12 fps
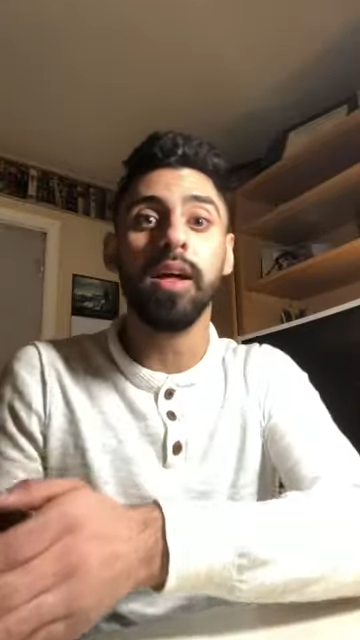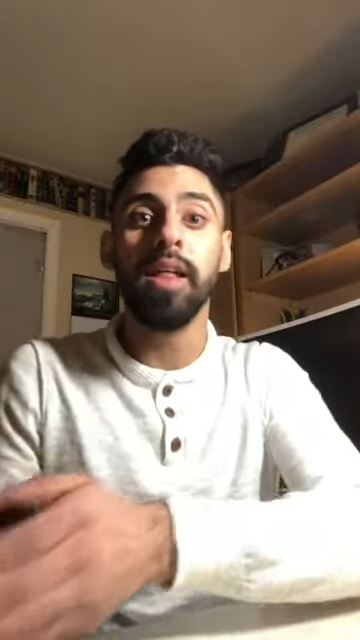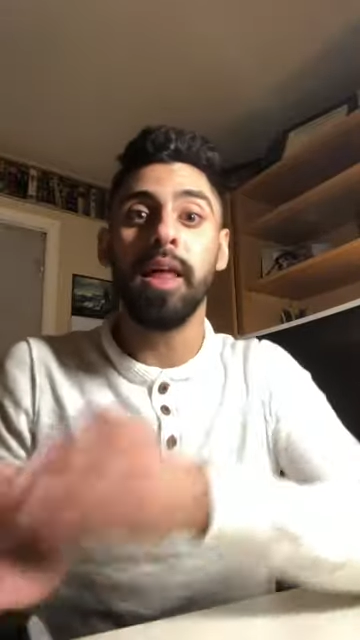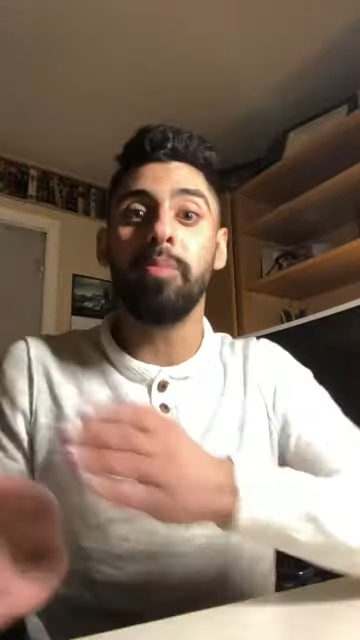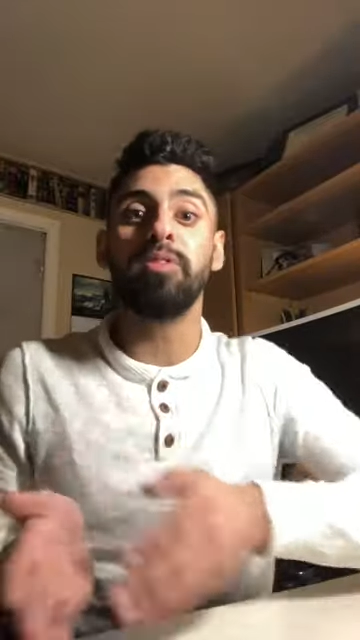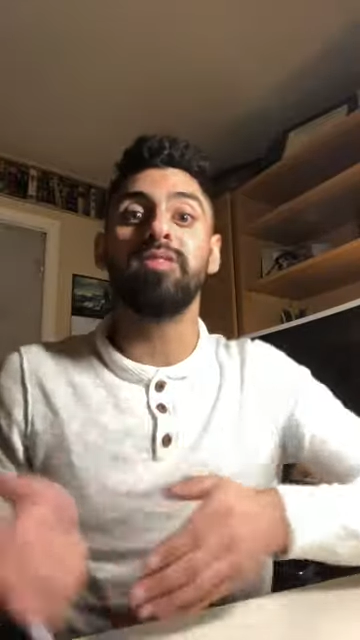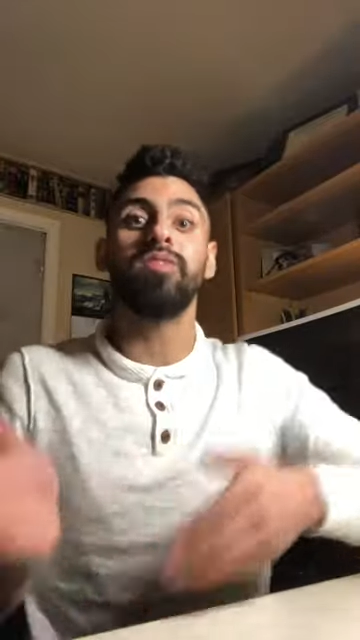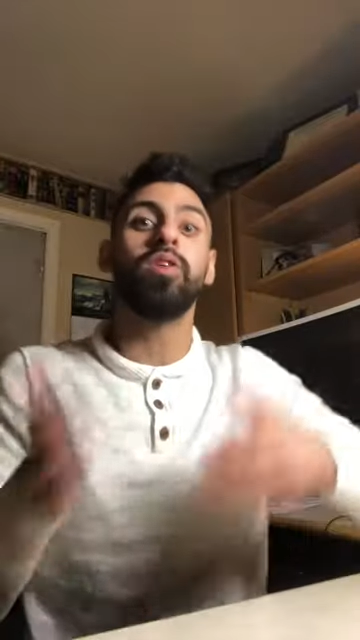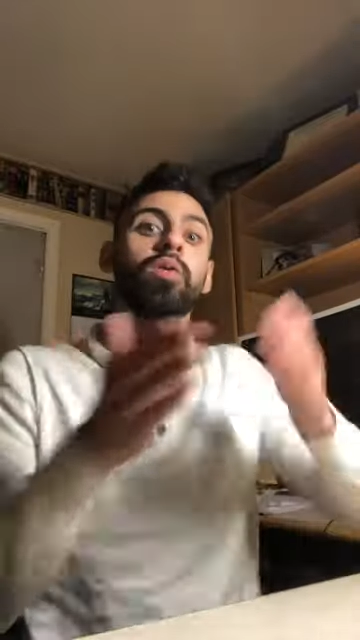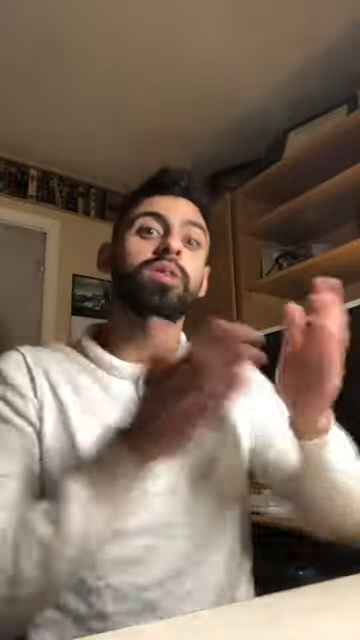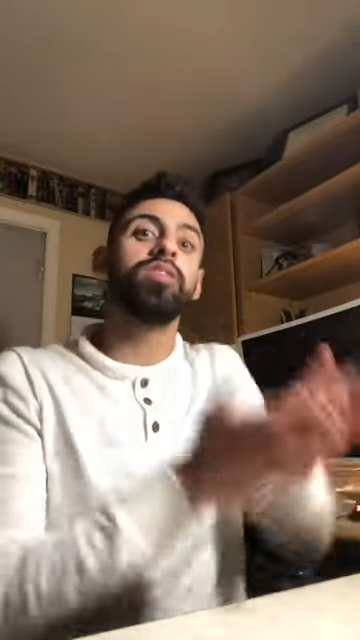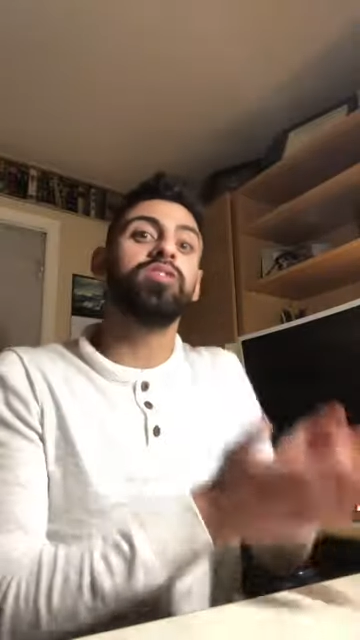That means if you go
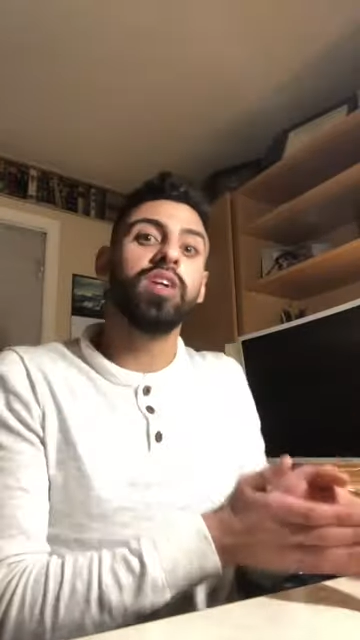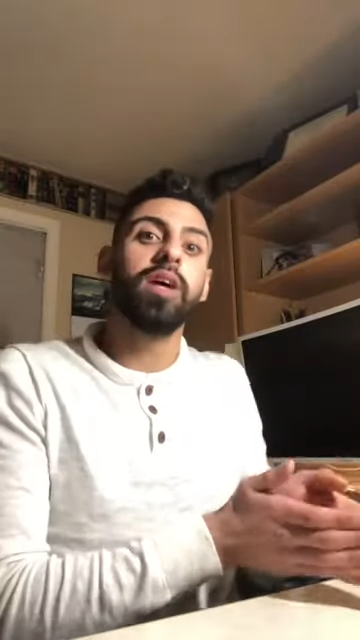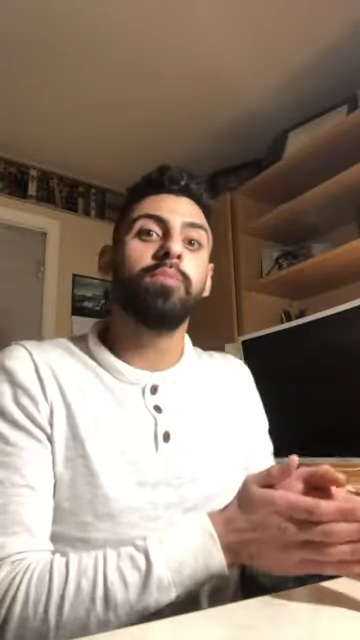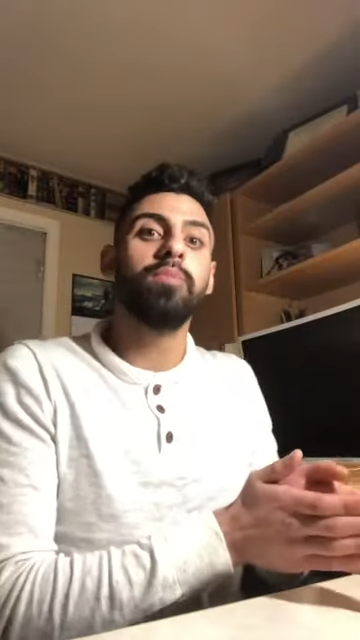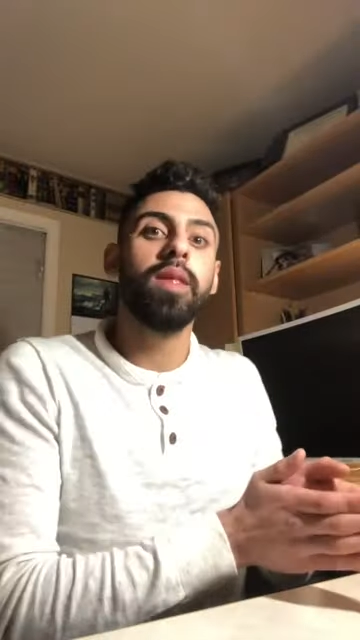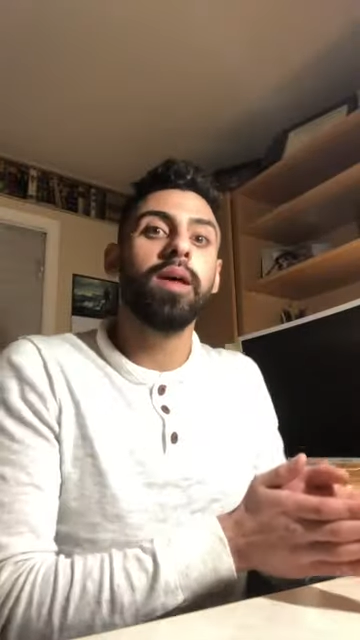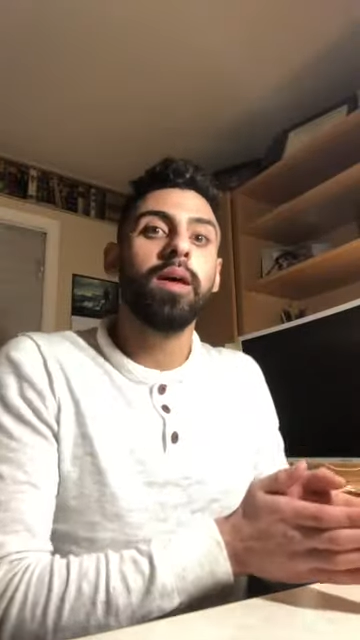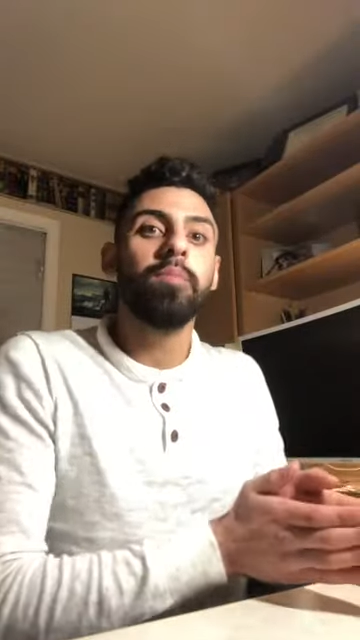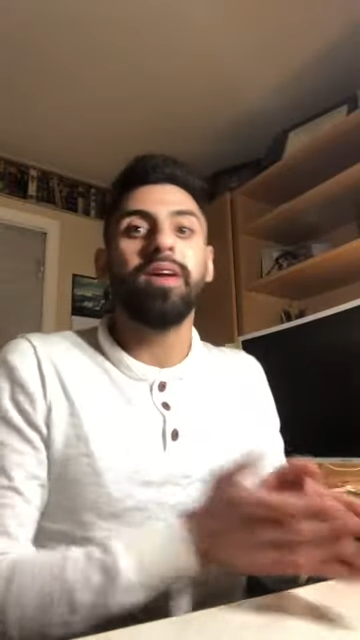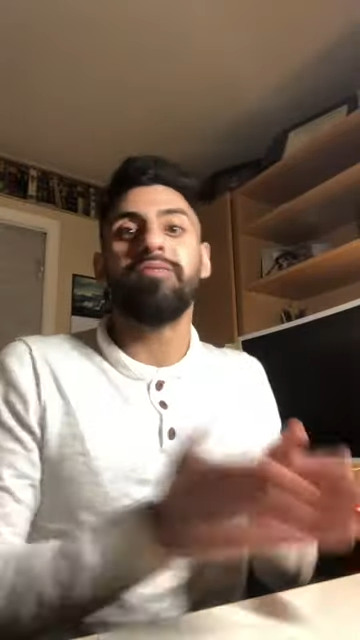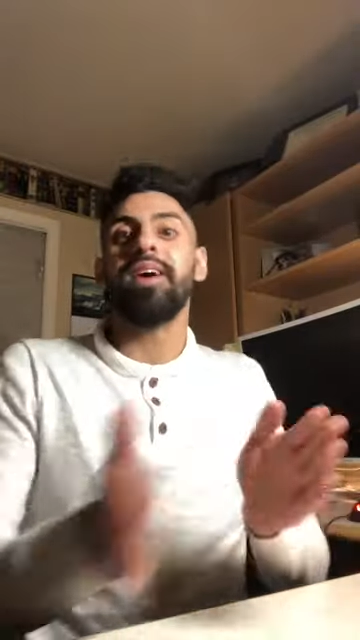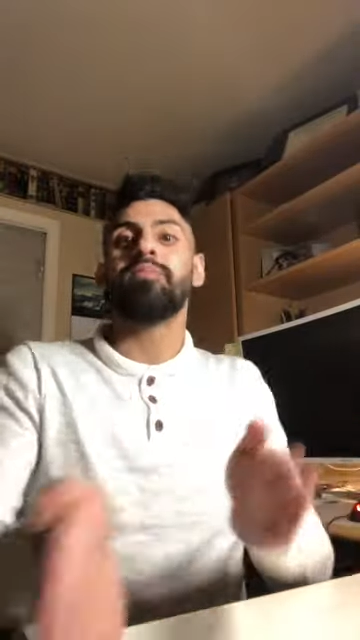into the gym,
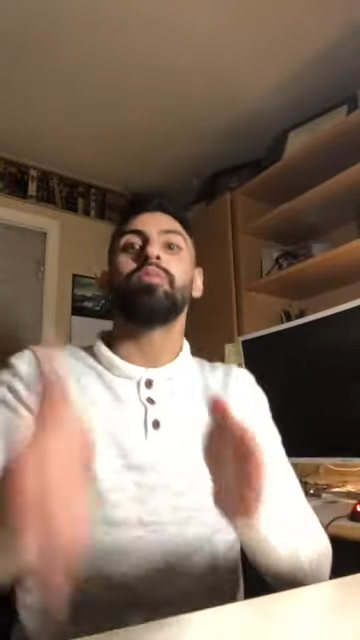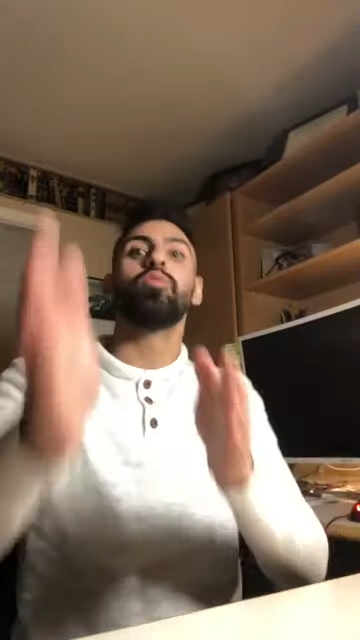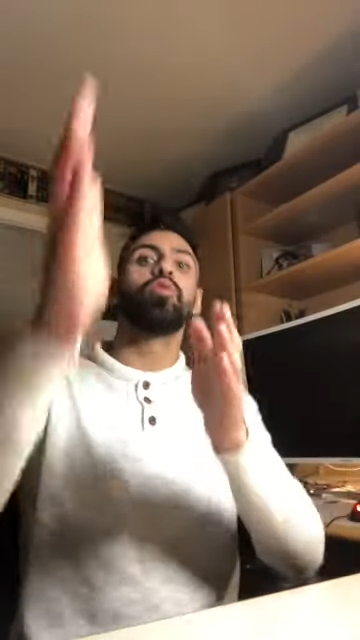matter of fact, people